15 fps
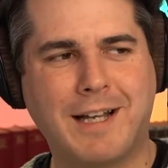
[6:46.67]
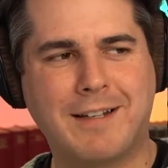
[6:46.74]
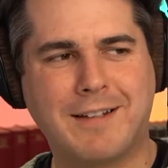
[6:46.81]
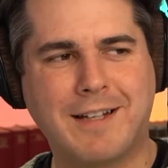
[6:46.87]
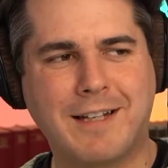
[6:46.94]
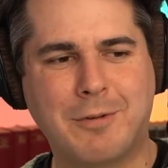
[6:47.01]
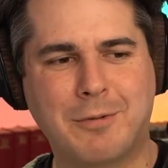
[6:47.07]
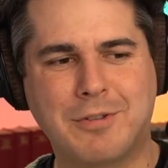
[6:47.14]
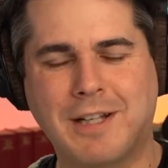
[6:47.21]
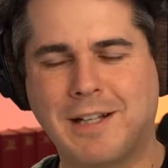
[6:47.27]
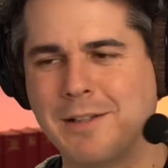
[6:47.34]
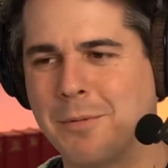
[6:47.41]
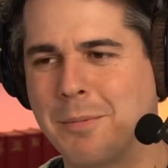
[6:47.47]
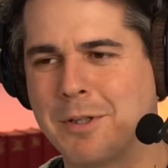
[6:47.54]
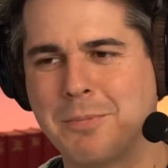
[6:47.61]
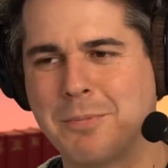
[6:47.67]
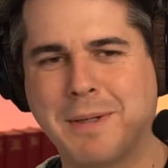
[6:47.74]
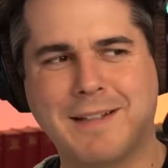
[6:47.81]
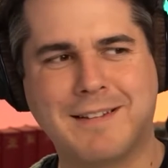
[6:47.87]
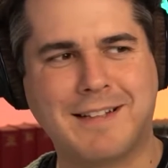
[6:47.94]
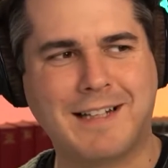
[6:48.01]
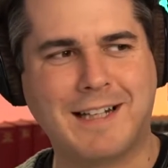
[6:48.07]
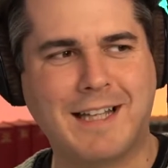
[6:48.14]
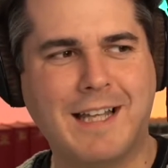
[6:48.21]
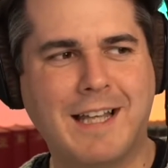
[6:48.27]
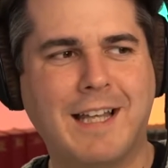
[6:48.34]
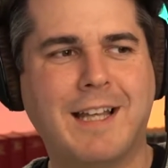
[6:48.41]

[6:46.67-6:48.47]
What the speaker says: they don't tell you much basically.